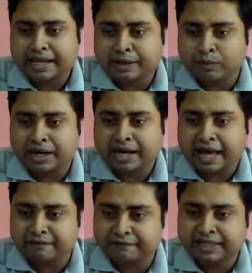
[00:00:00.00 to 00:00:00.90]
You are
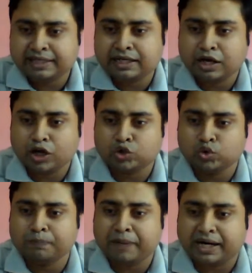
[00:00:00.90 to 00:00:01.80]
having
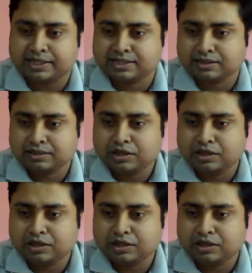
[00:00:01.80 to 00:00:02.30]
two parts.